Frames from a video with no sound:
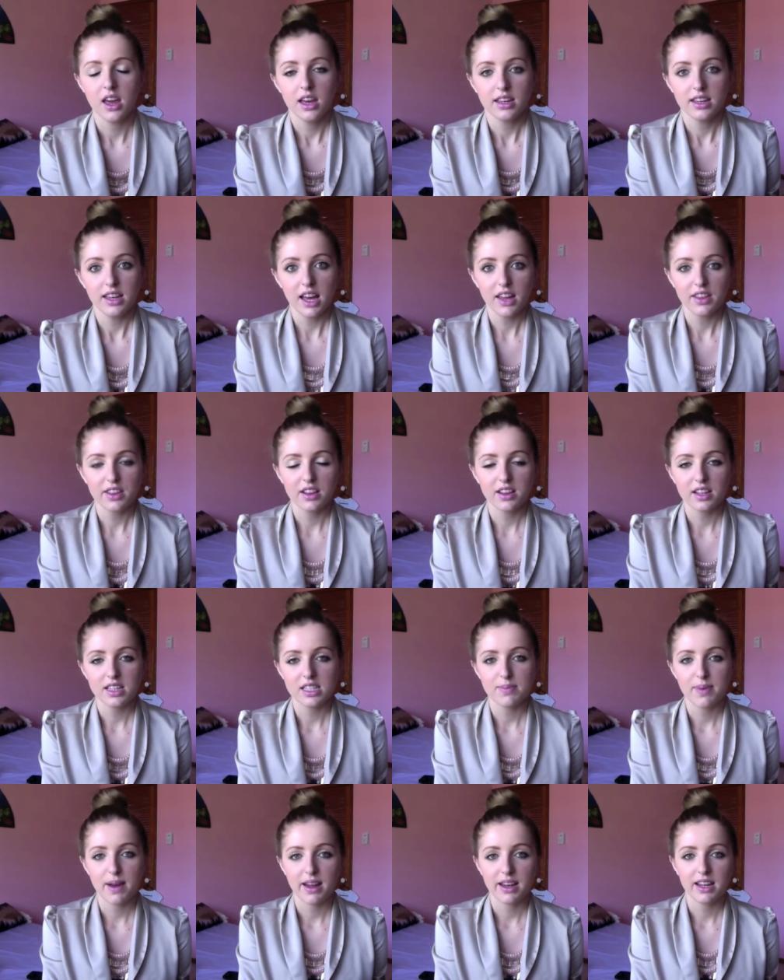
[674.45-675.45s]
yeah, I think that's
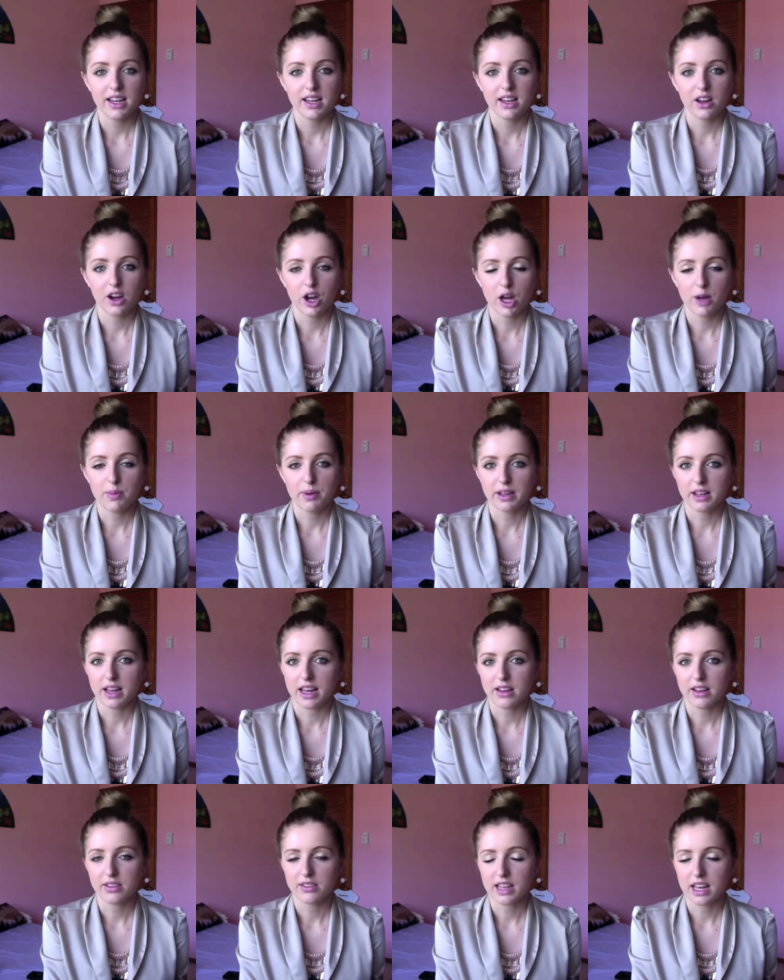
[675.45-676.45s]
about it. I hope I
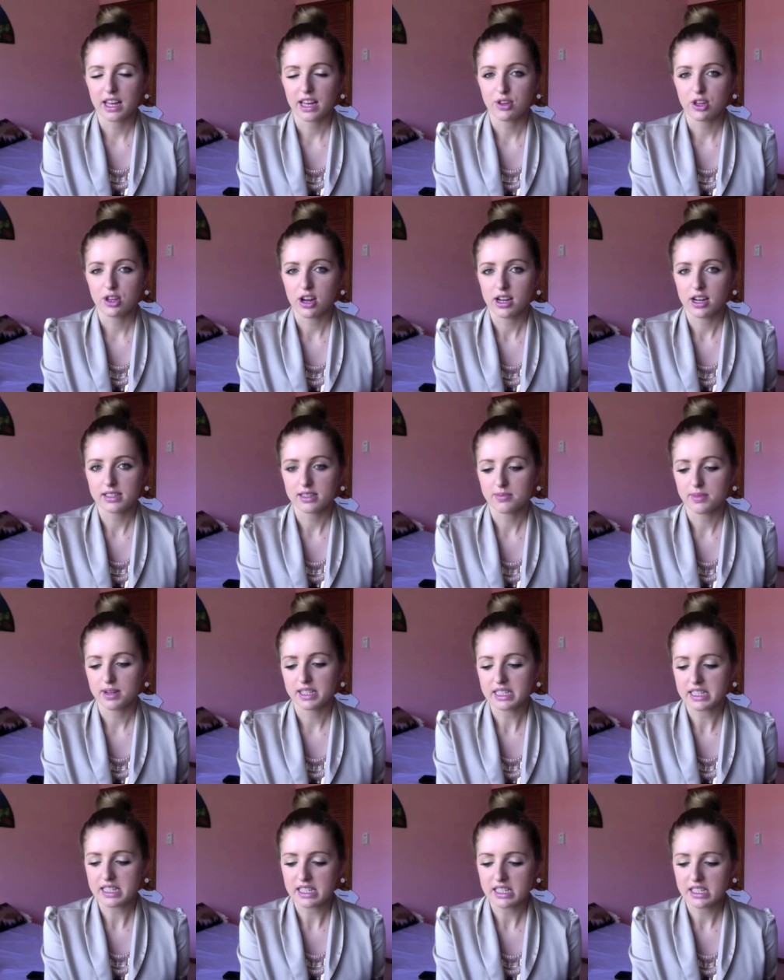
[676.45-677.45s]
gave, gave you guys some
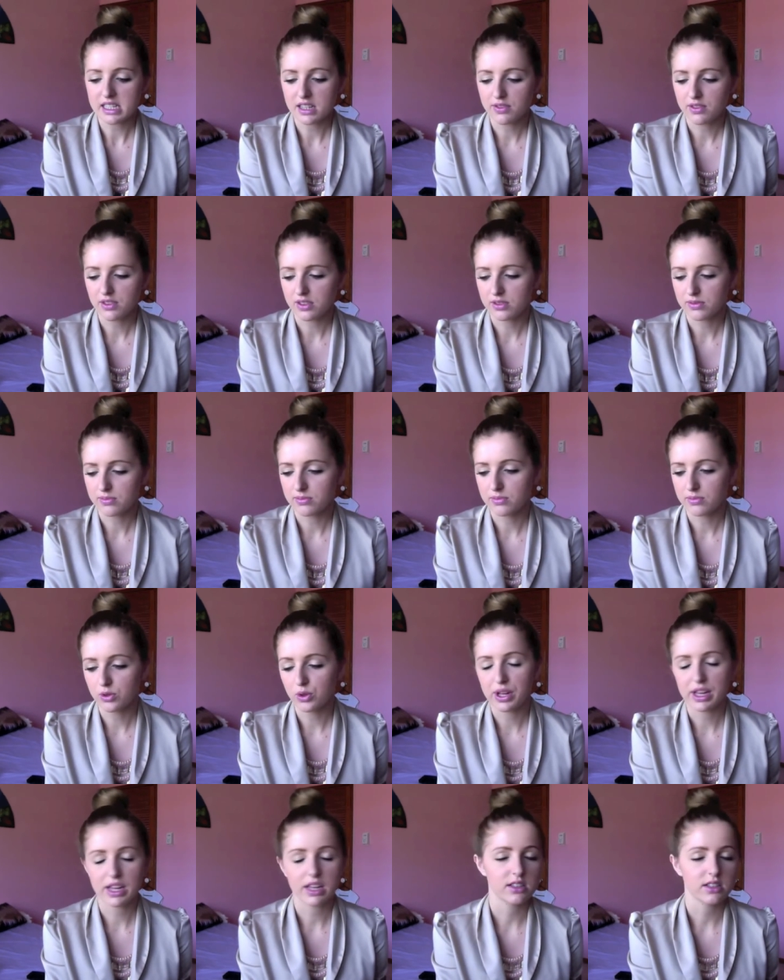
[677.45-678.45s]
ideas if you're
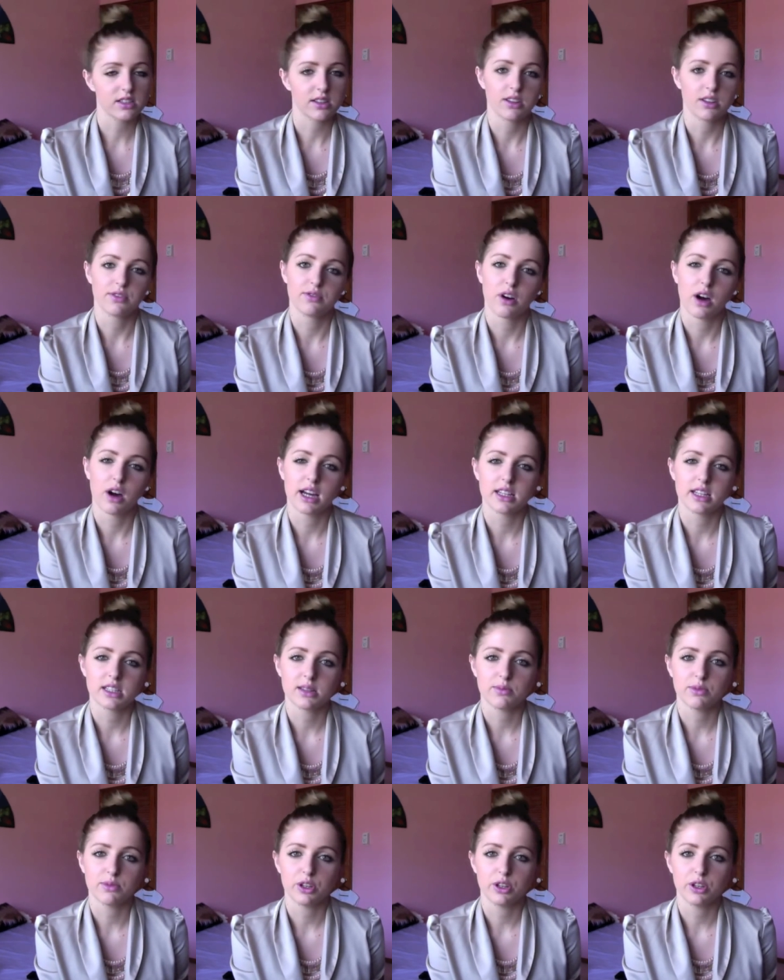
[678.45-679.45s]
looking to find
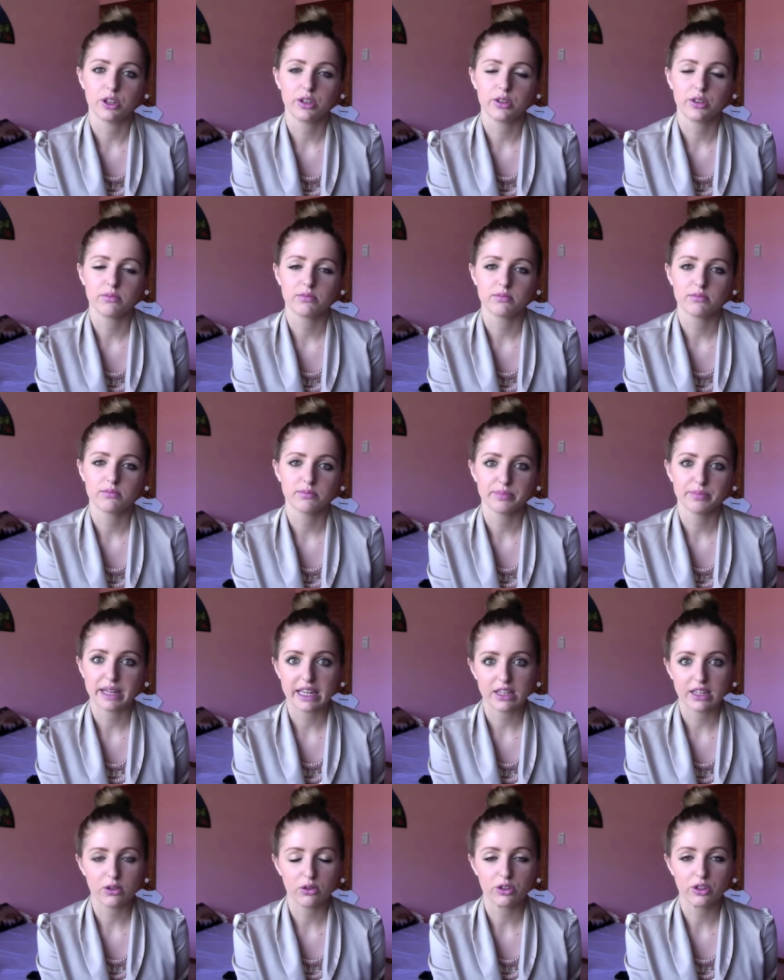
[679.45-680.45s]
some new
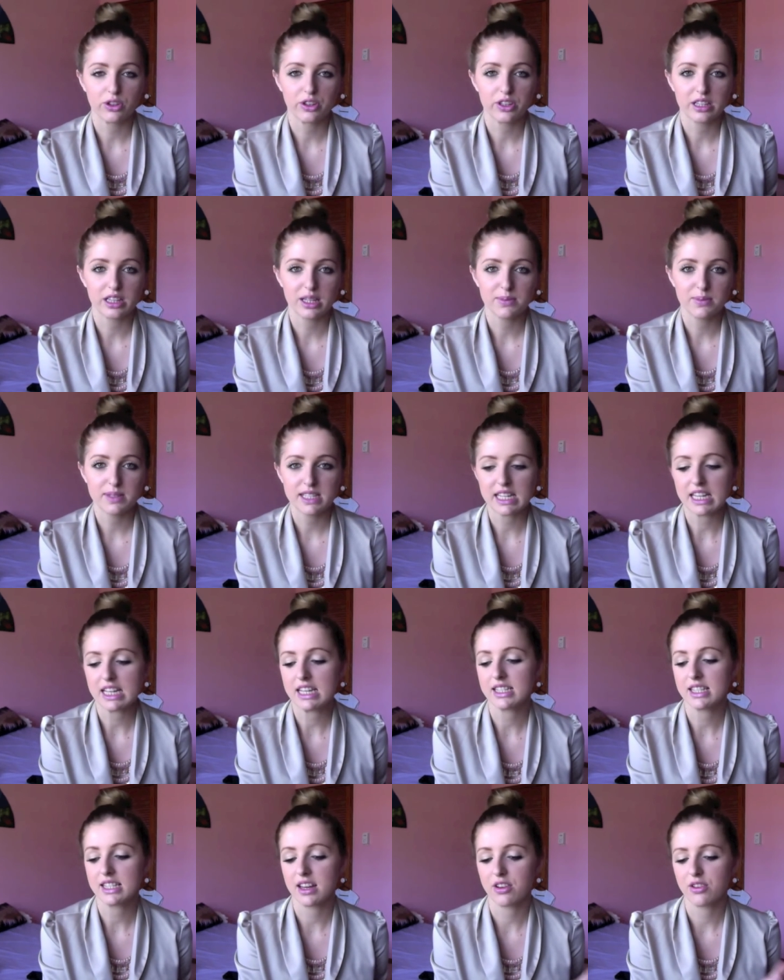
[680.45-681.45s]
pink or new
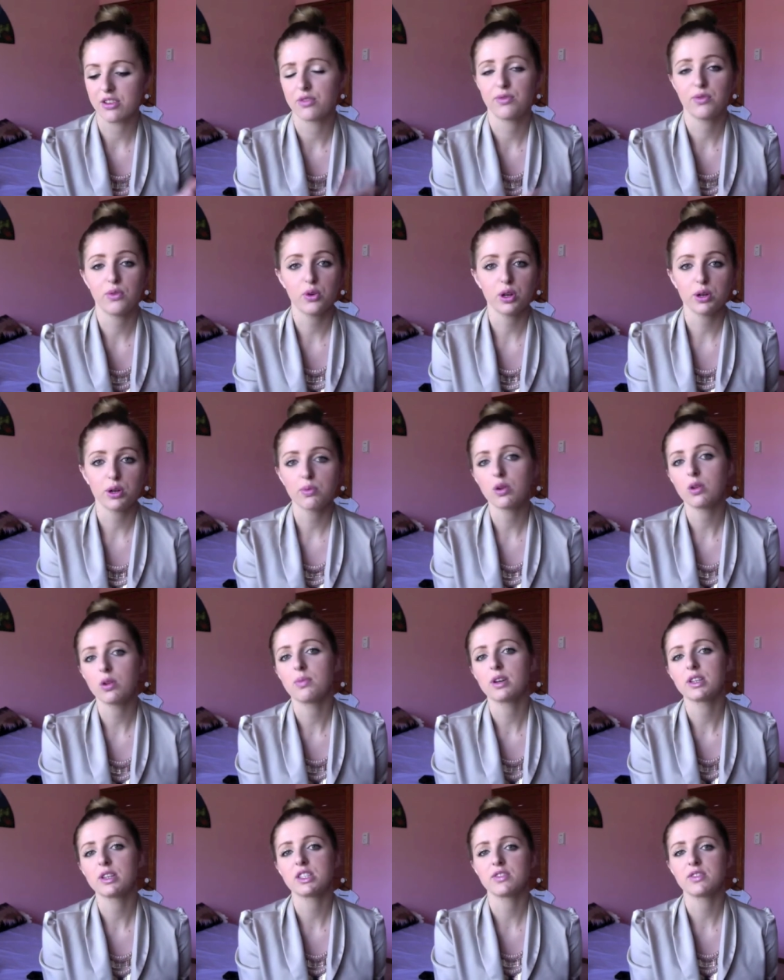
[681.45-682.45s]
lipsticks that are affordable.
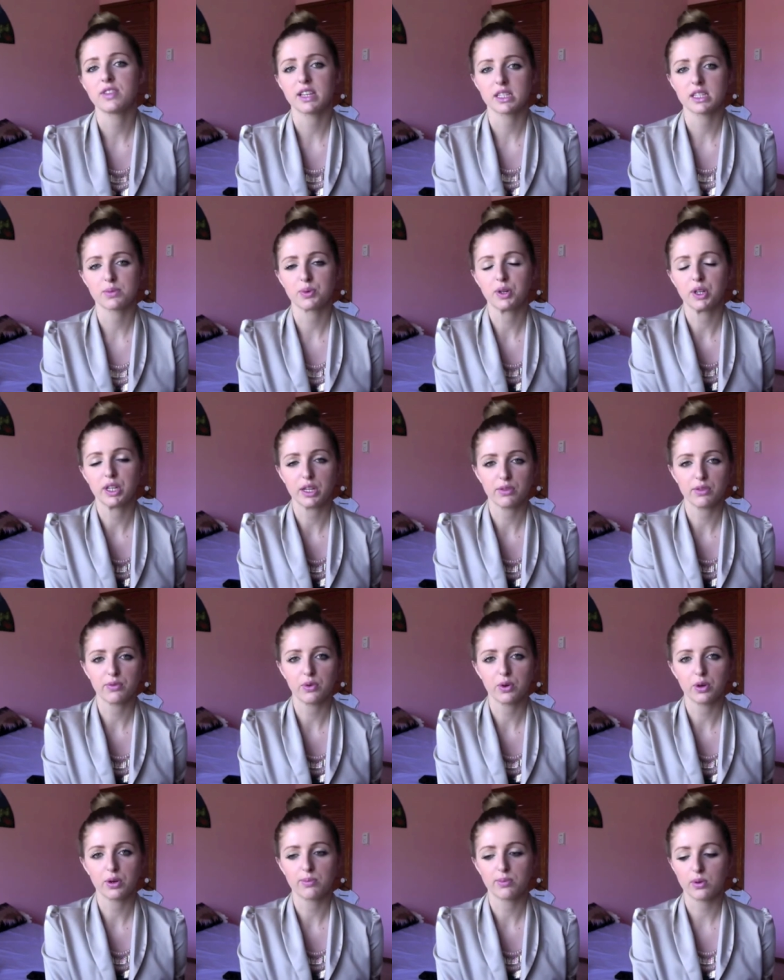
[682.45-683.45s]
Most of these are pretty
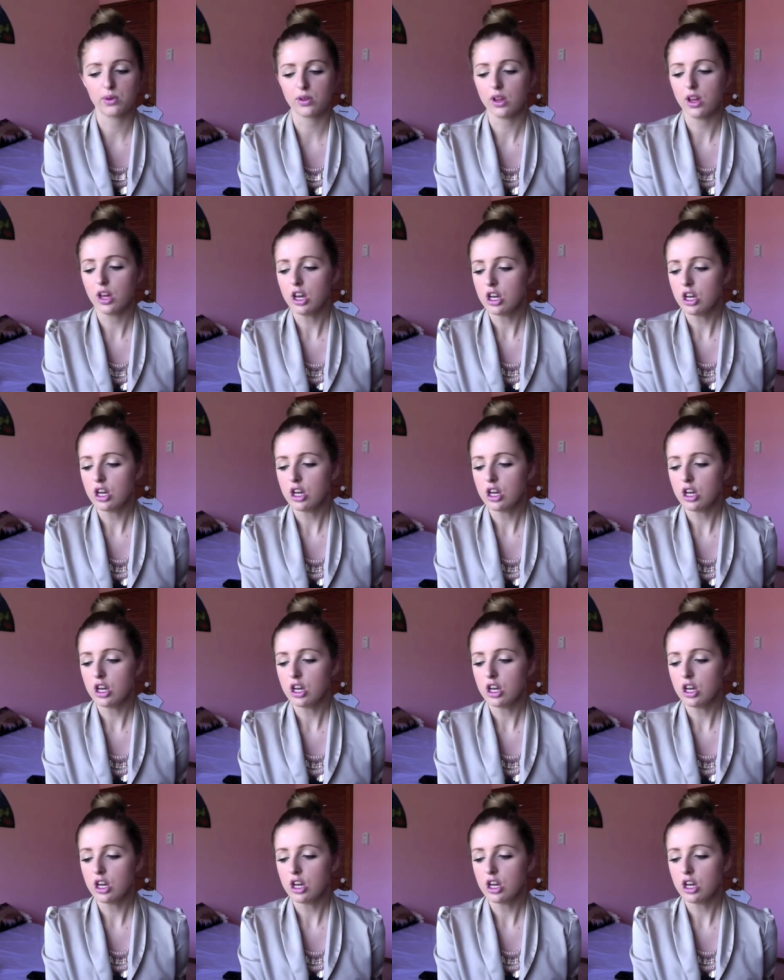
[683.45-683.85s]
affordable.